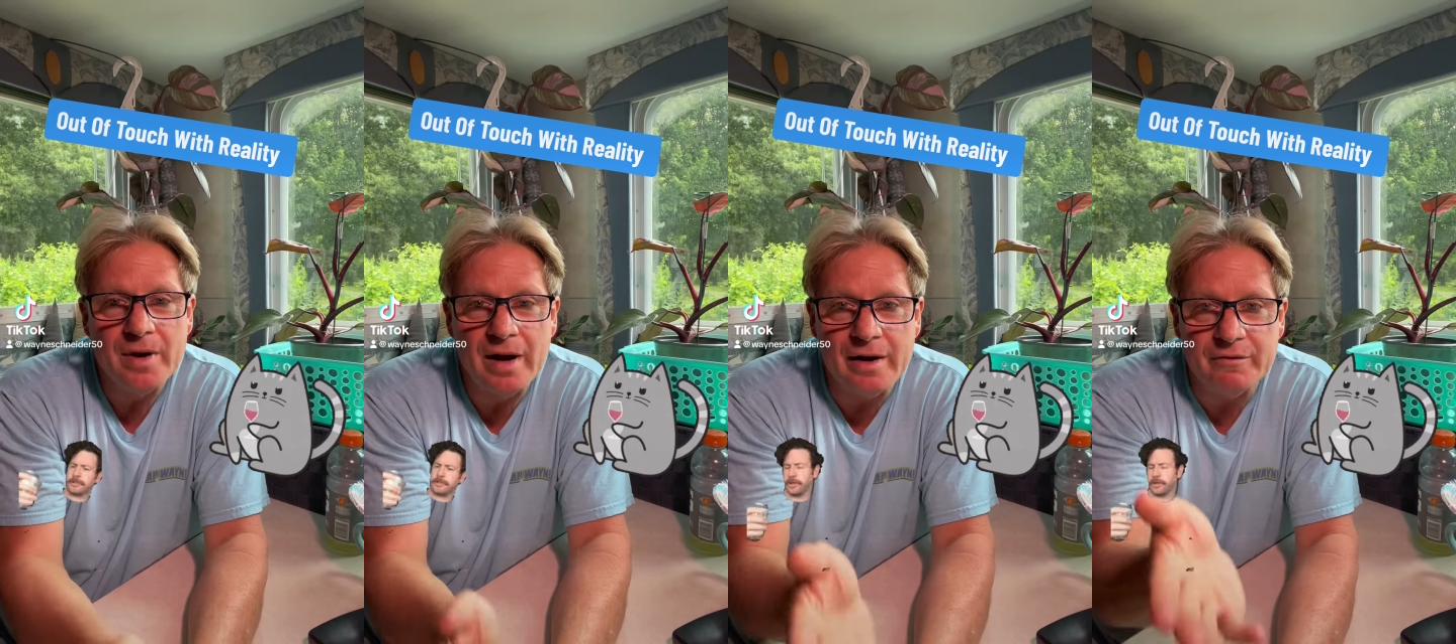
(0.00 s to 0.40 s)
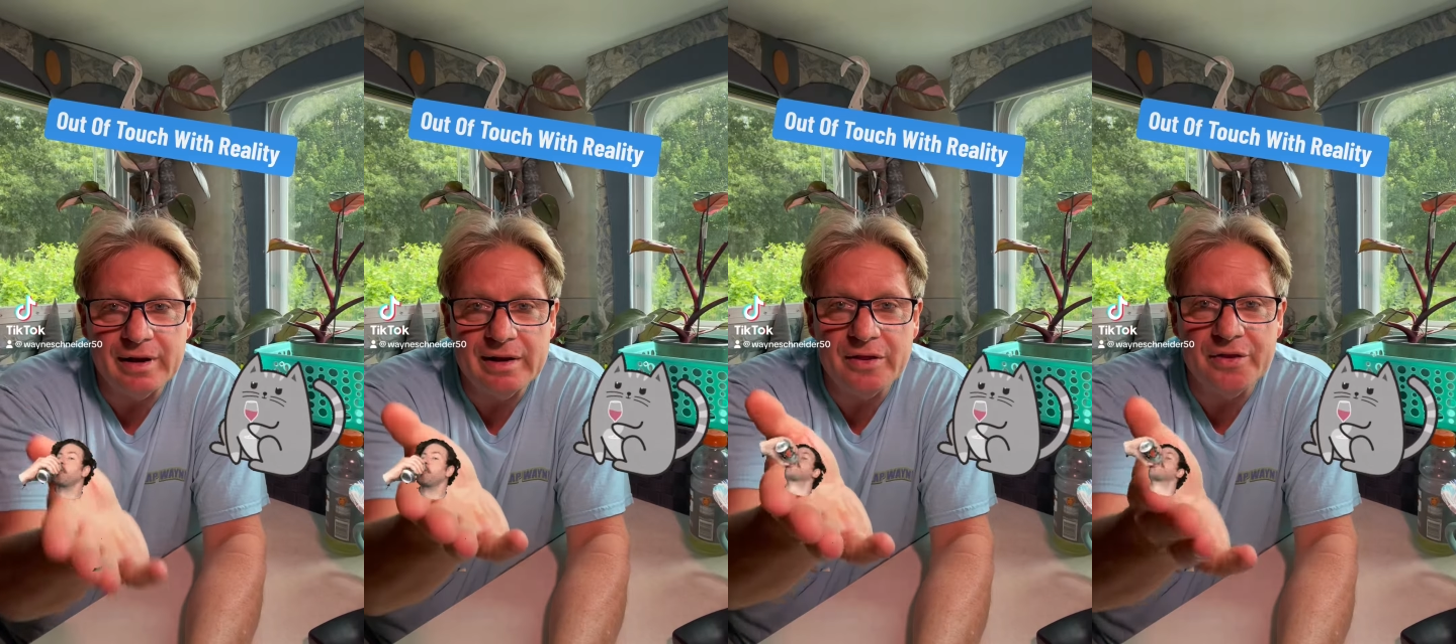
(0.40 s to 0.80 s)
I
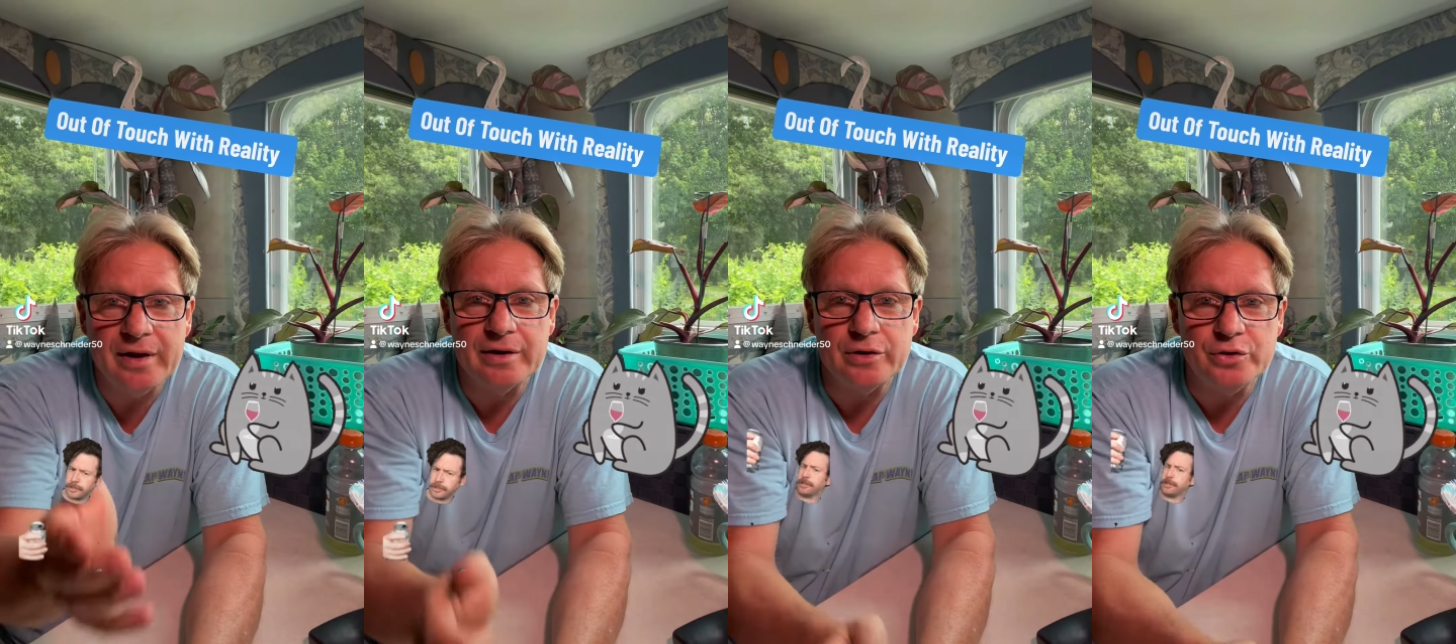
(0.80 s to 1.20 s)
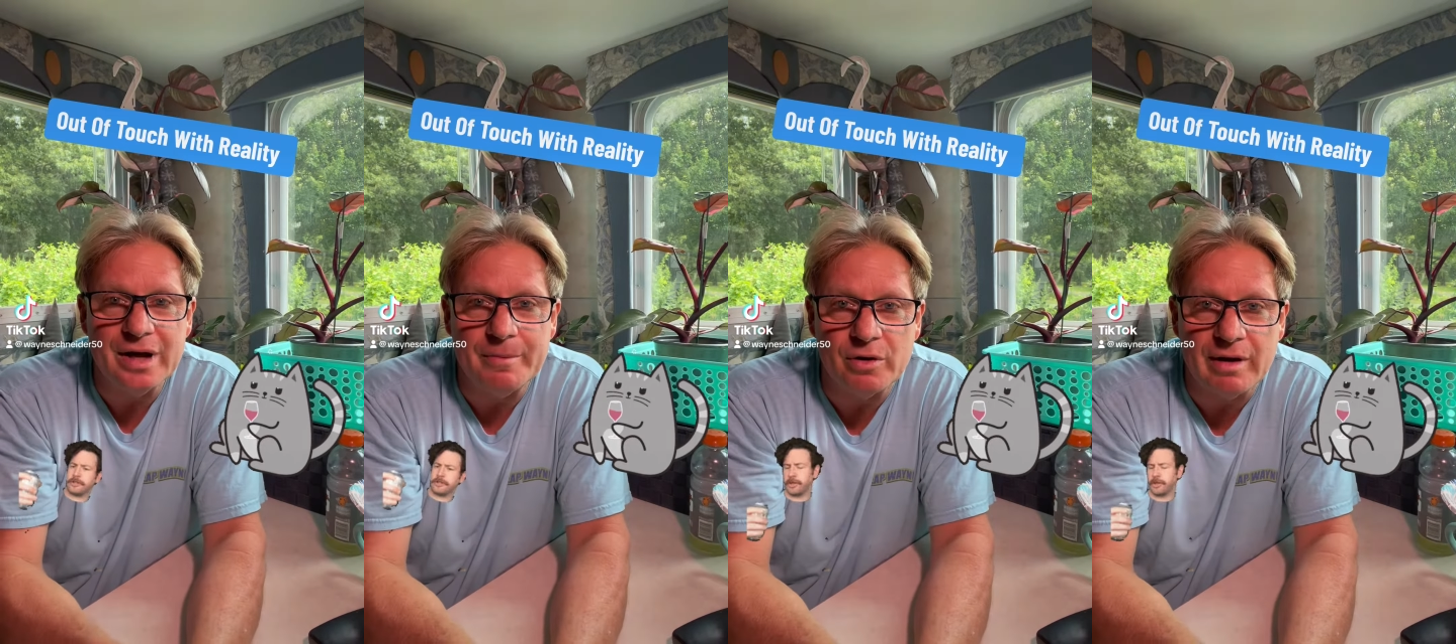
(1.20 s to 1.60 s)
really think you
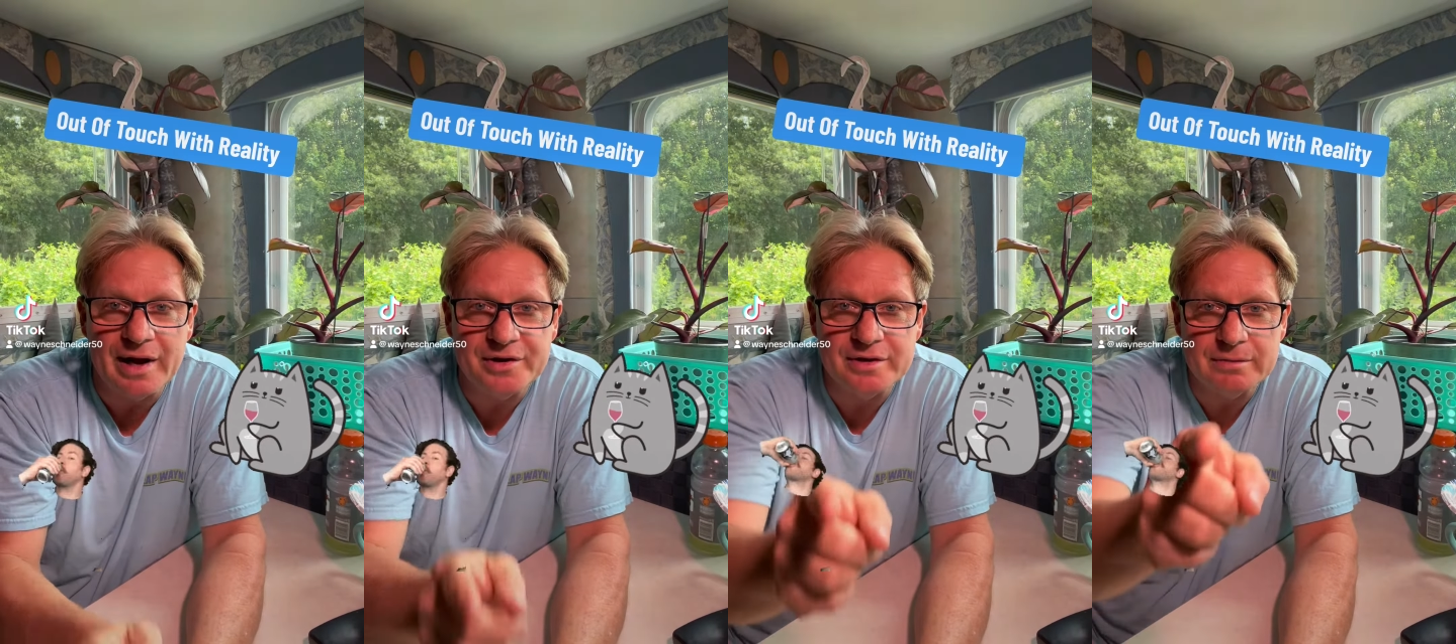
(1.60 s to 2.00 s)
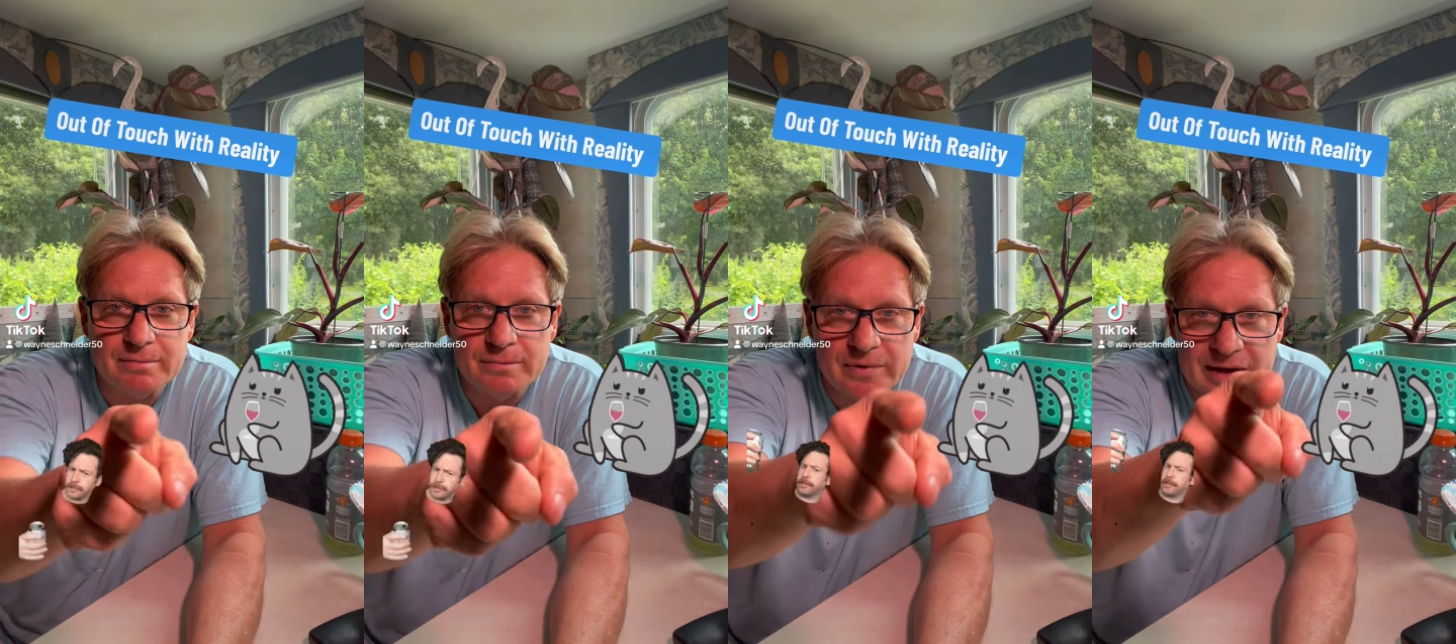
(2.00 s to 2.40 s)
Democrats,
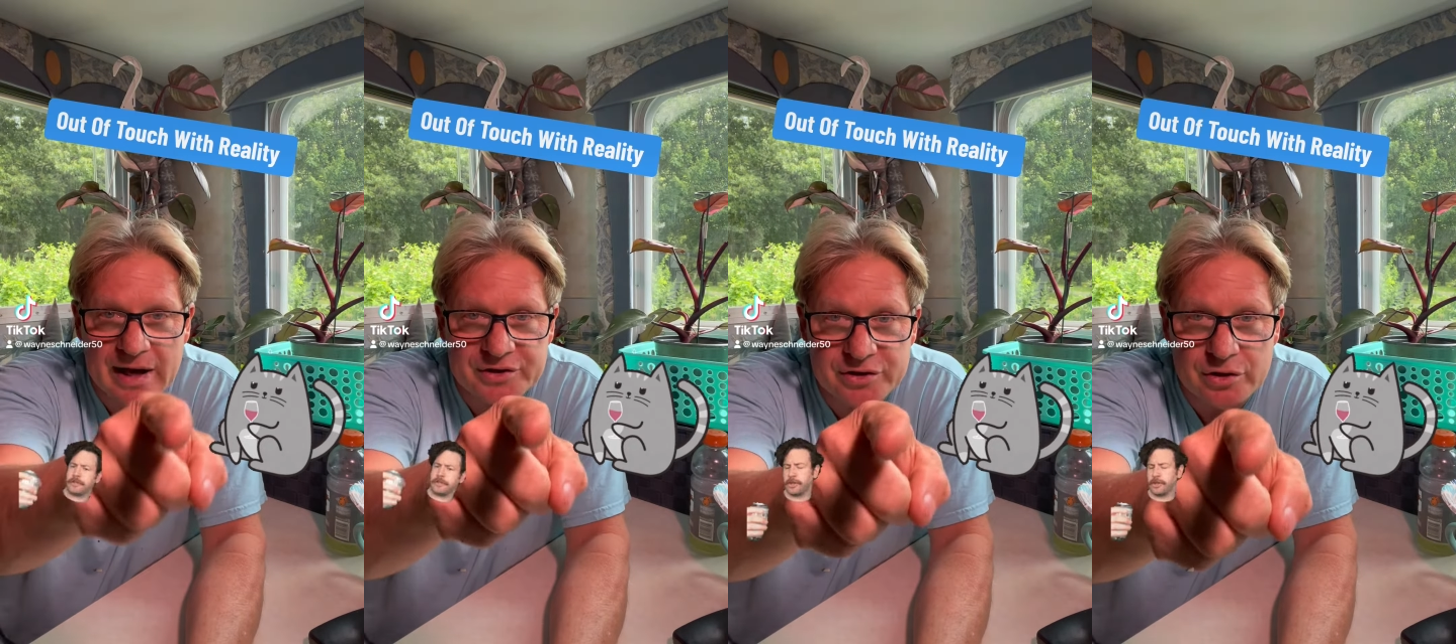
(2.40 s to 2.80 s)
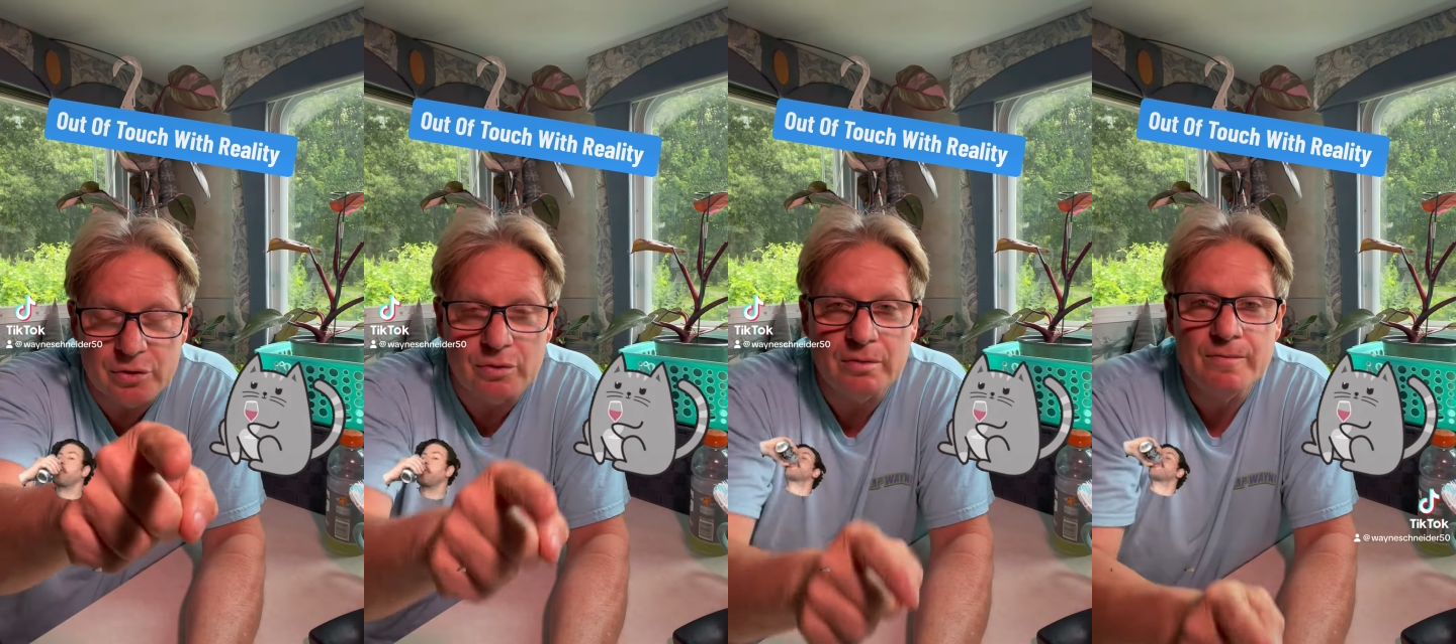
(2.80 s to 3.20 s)
yes, you,